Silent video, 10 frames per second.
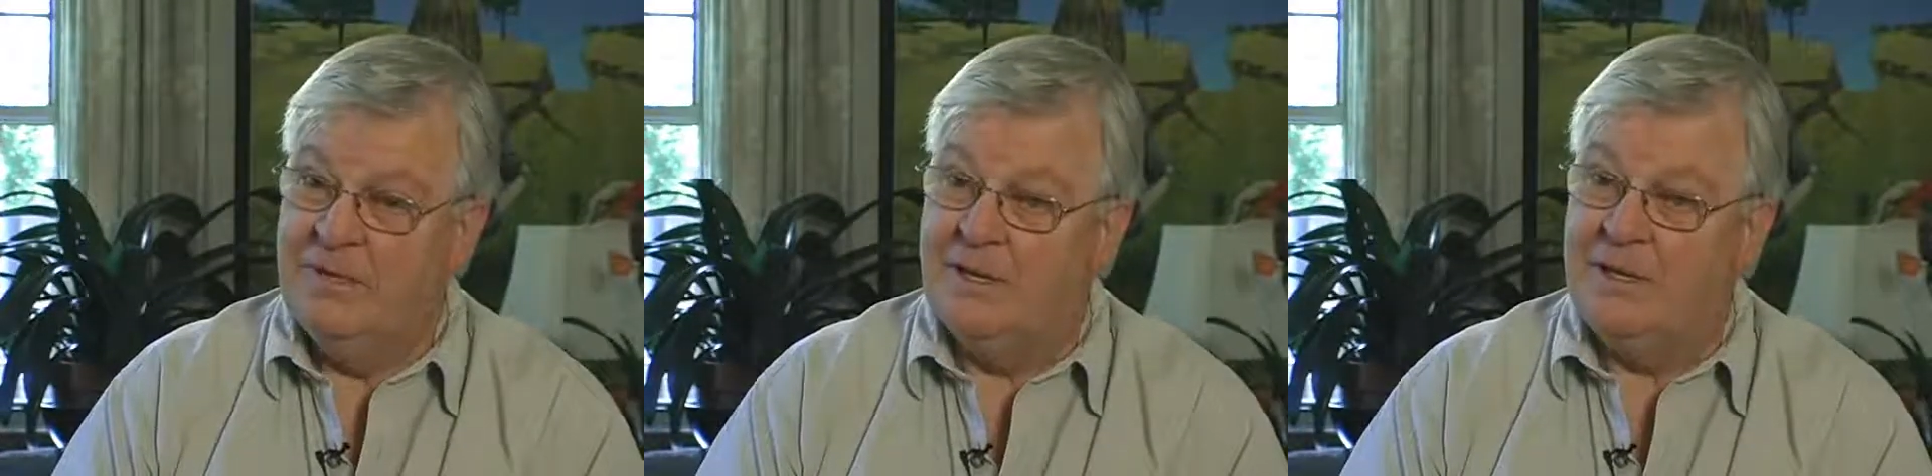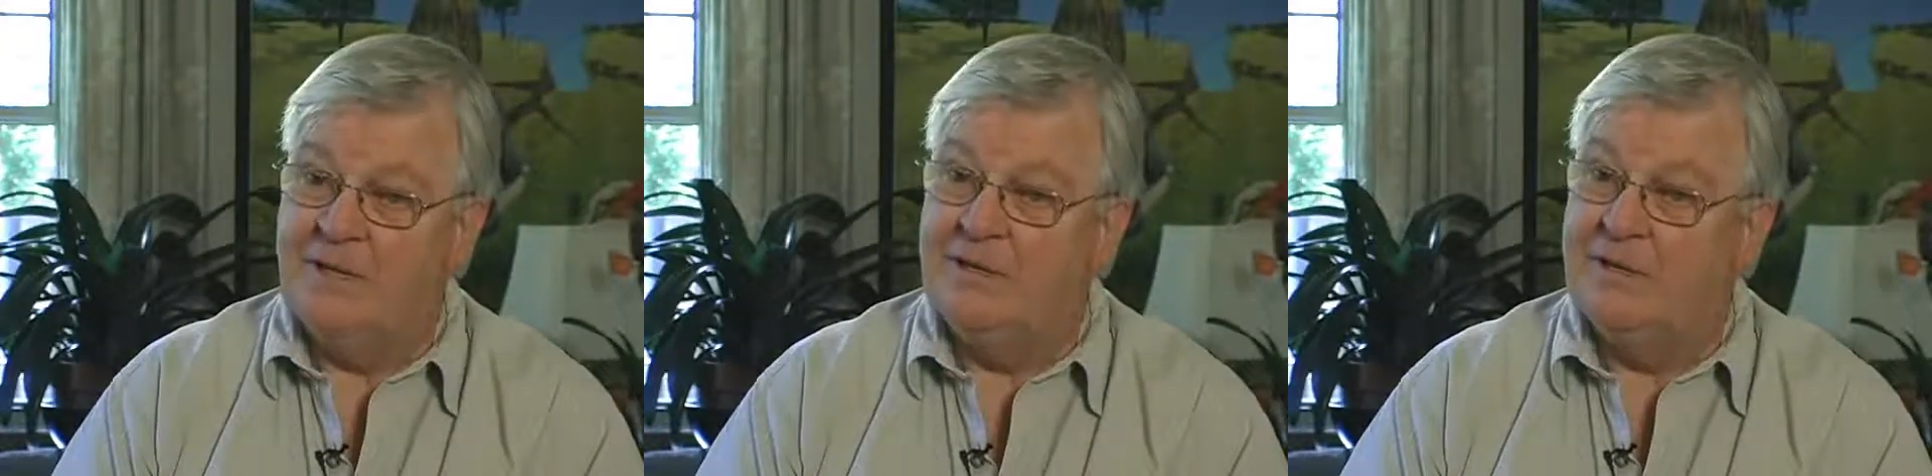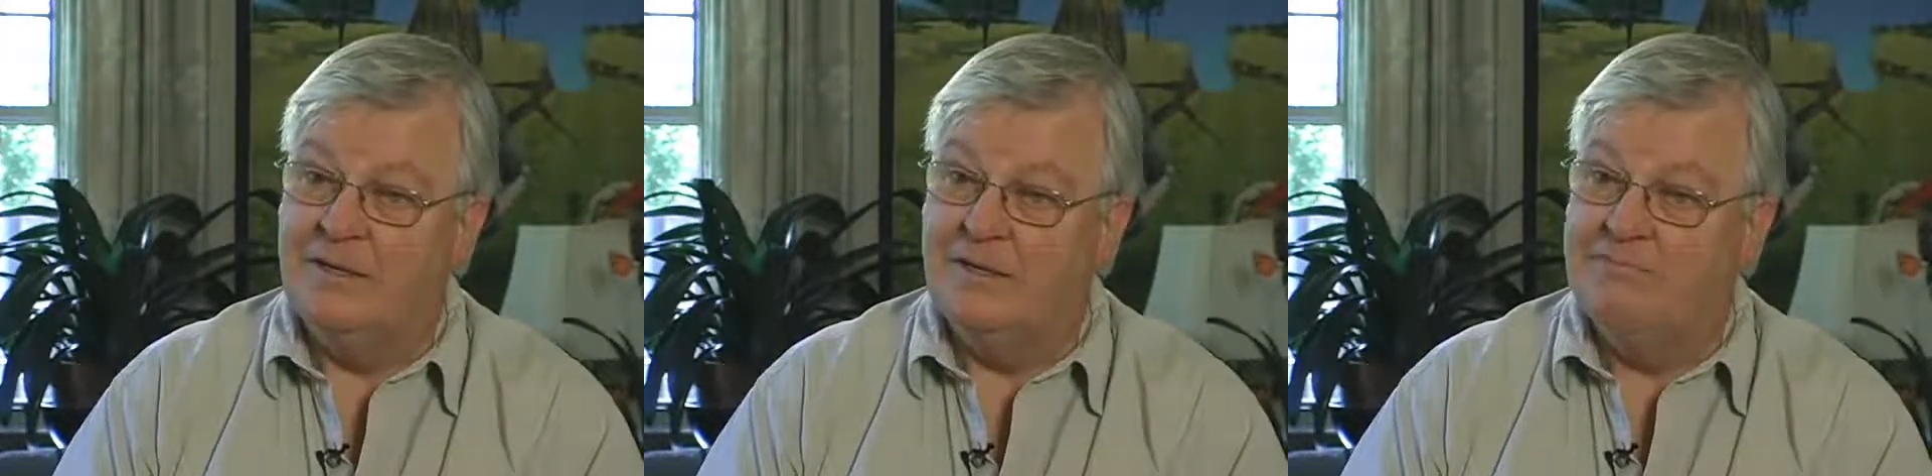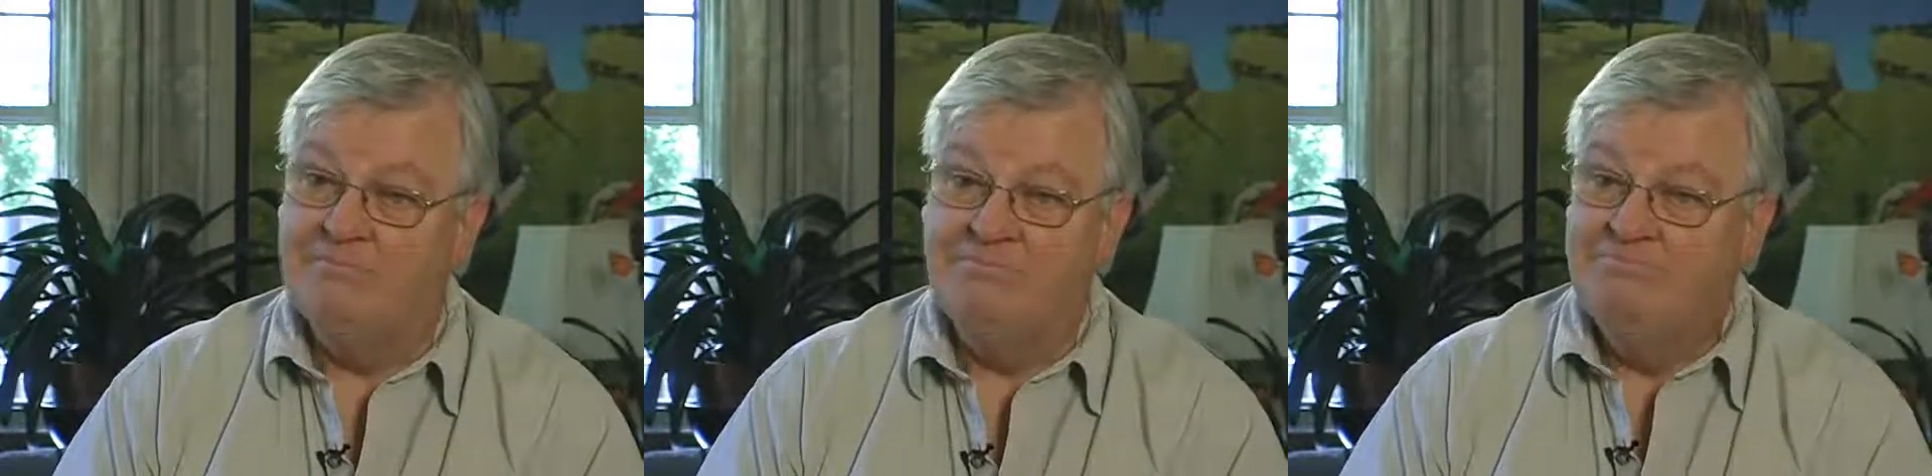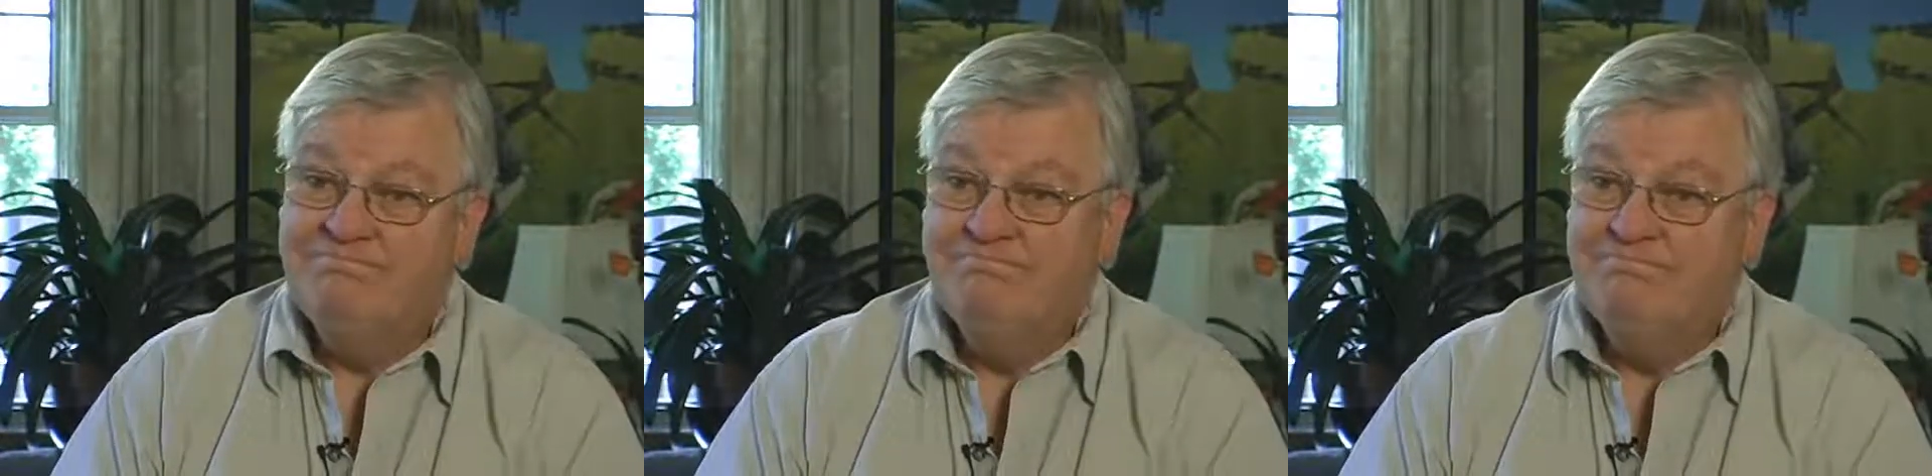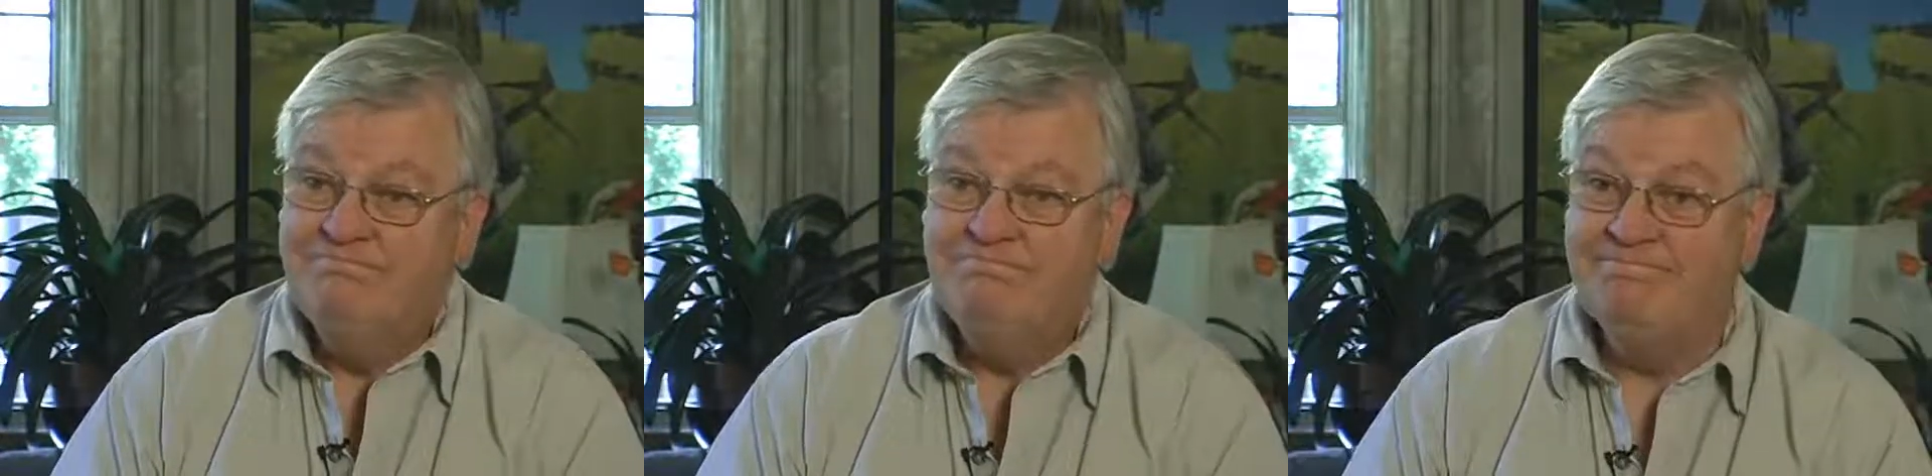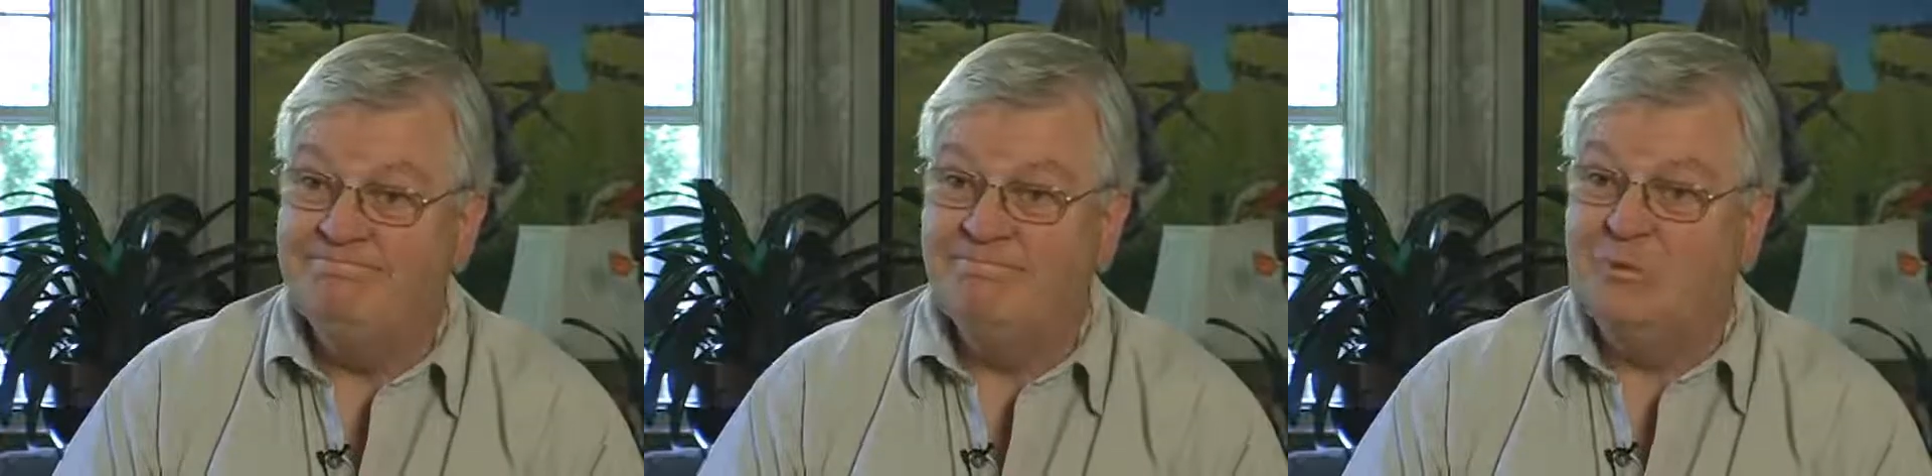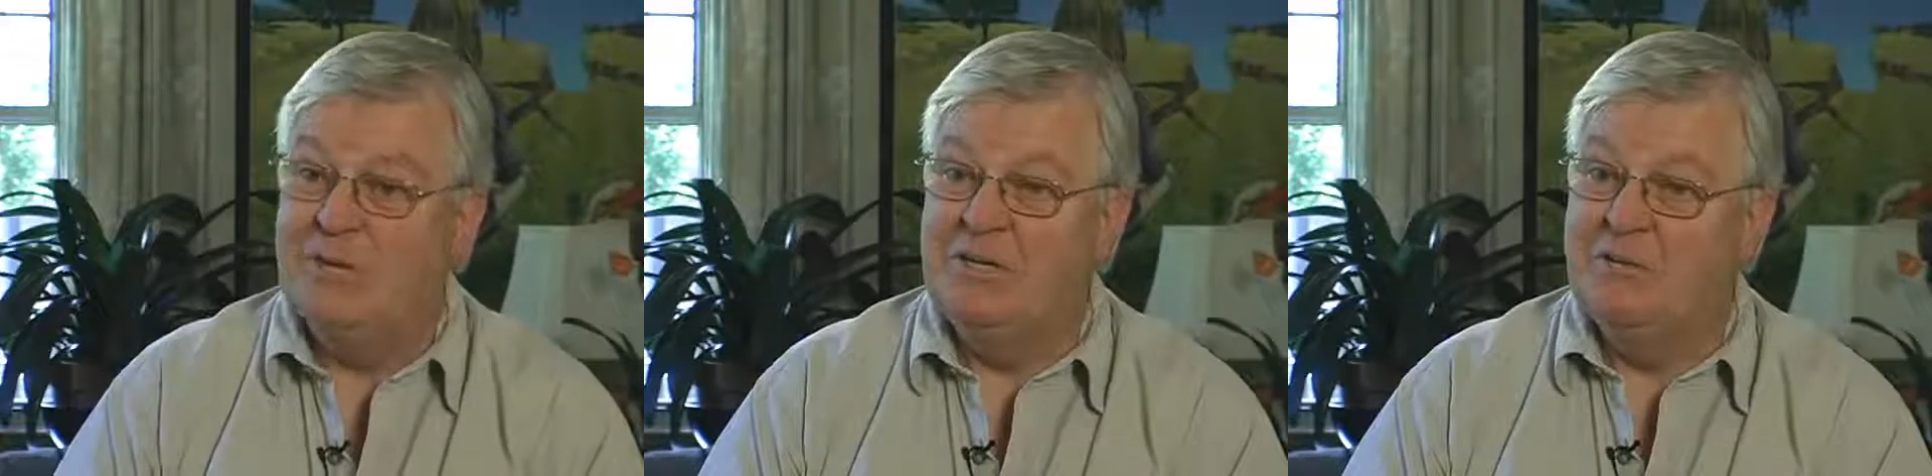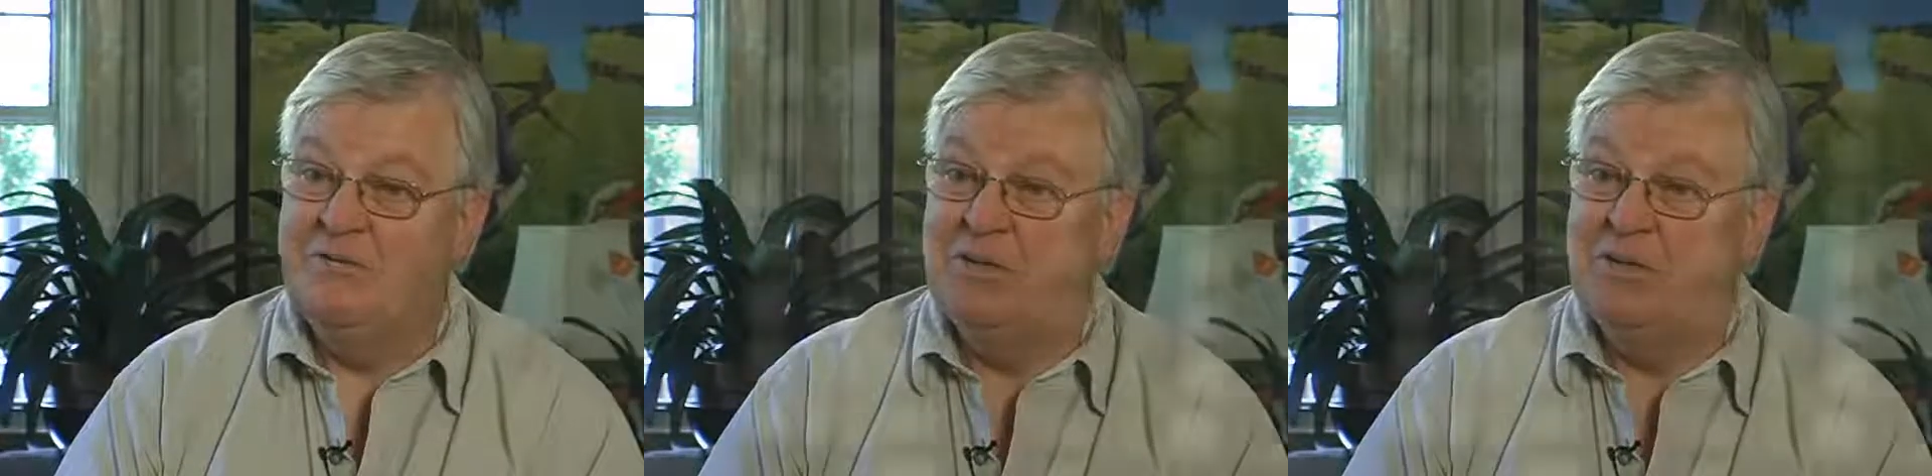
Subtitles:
and nobody would have